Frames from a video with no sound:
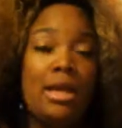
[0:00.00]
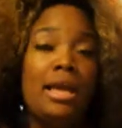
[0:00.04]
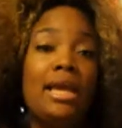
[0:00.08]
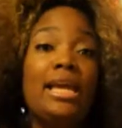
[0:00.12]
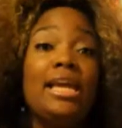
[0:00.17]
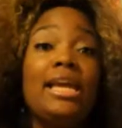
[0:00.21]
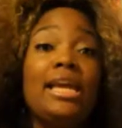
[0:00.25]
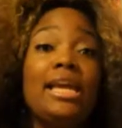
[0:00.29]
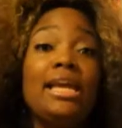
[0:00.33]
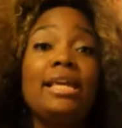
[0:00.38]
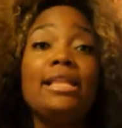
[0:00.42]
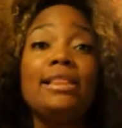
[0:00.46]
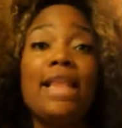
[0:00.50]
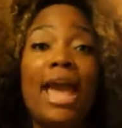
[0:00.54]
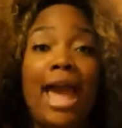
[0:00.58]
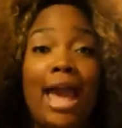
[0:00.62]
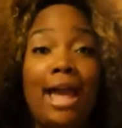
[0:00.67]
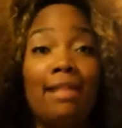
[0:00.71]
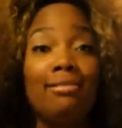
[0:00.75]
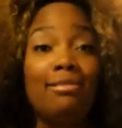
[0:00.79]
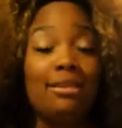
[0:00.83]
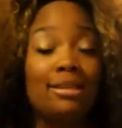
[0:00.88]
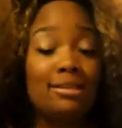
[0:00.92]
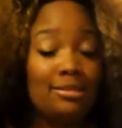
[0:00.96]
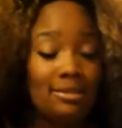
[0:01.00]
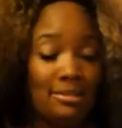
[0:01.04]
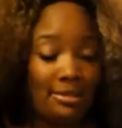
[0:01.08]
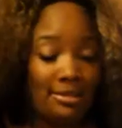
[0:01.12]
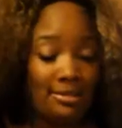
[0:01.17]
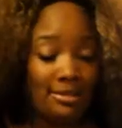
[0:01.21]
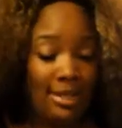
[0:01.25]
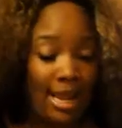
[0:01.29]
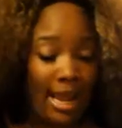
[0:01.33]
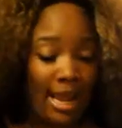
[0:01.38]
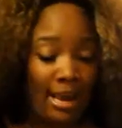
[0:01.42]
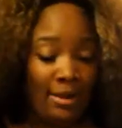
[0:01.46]
he had this to
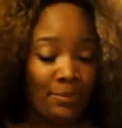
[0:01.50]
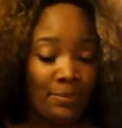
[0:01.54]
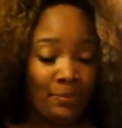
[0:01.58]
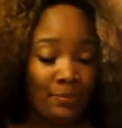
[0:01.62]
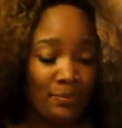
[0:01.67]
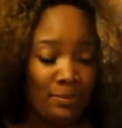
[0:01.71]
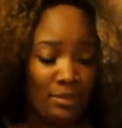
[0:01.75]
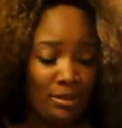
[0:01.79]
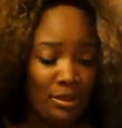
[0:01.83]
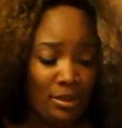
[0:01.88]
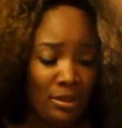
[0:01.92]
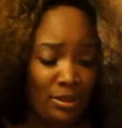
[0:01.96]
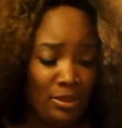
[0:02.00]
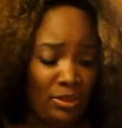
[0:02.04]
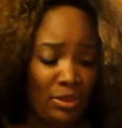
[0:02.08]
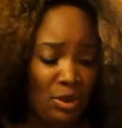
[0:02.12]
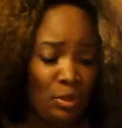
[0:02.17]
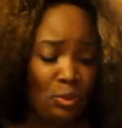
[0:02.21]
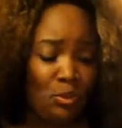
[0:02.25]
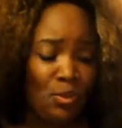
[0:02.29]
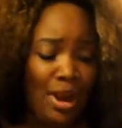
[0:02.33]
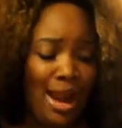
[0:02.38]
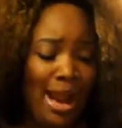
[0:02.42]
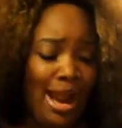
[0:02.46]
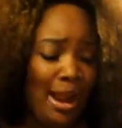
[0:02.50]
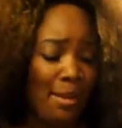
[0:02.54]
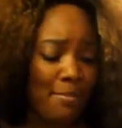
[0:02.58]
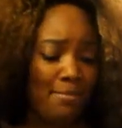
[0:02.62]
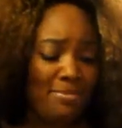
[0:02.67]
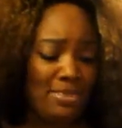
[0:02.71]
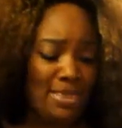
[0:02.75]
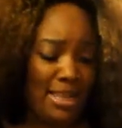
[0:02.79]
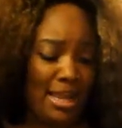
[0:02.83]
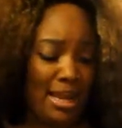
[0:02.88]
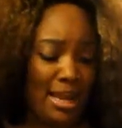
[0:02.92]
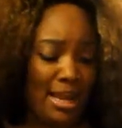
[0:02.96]
say: the
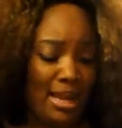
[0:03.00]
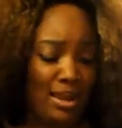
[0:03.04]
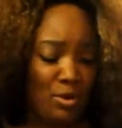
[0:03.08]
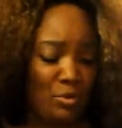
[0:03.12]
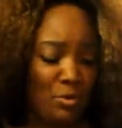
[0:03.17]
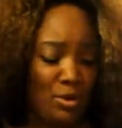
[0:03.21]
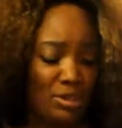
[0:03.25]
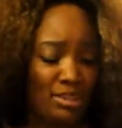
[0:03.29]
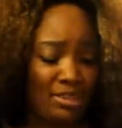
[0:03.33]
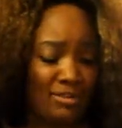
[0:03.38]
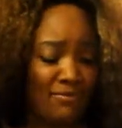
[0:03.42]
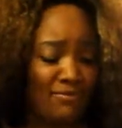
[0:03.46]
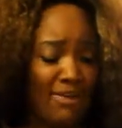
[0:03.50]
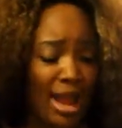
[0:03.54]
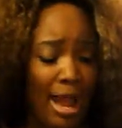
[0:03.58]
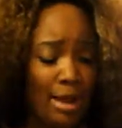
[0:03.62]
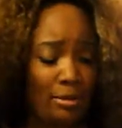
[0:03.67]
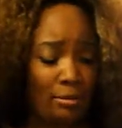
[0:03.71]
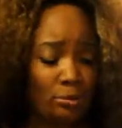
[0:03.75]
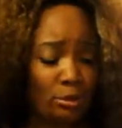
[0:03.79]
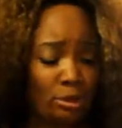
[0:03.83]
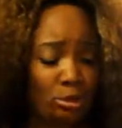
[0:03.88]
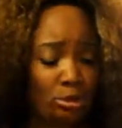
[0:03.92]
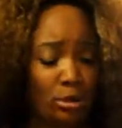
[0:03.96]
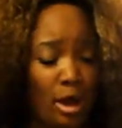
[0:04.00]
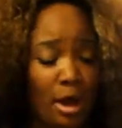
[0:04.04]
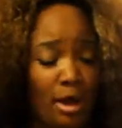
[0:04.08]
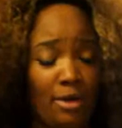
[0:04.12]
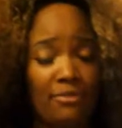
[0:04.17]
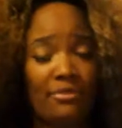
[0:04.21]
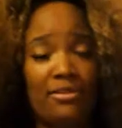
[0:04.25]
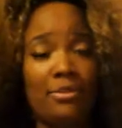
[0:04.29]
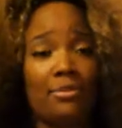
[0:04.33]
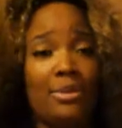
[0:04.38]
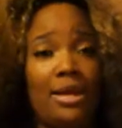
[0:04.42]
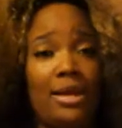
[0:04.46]
Ram thing was the final
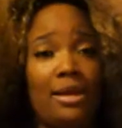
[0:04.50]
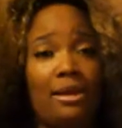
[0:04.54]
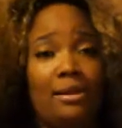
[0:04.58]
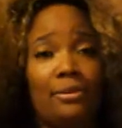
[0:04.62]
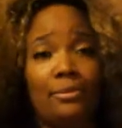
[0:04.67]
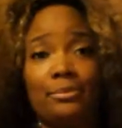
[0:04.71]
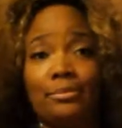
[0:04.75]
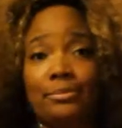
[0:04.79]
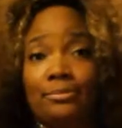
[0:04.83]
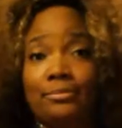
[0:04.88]
straw for me.